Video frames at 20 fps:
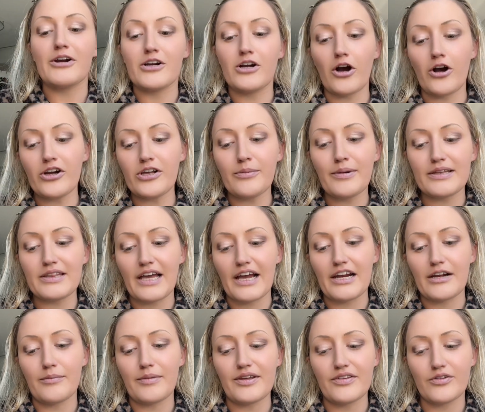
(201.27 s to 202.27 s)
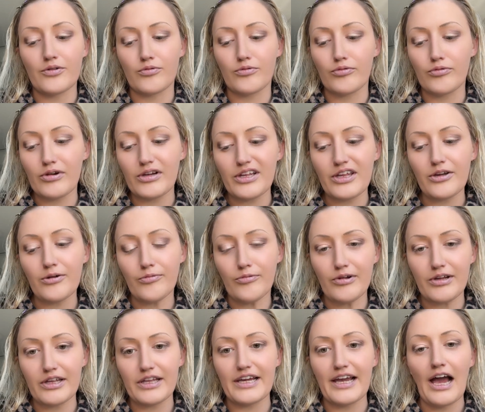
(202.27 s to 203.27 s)
A guardian ad litem is a really,
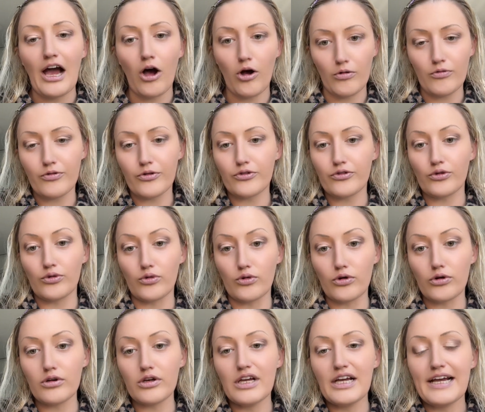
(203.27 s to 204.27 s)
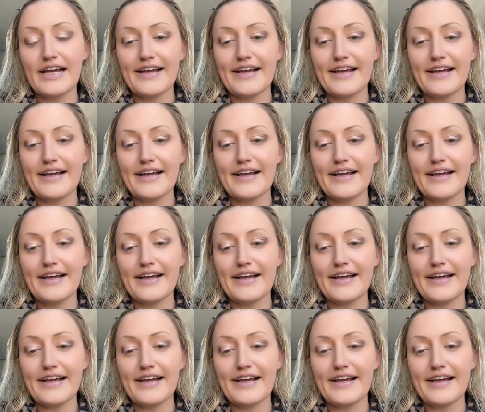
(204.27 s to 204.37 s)
really helpful tool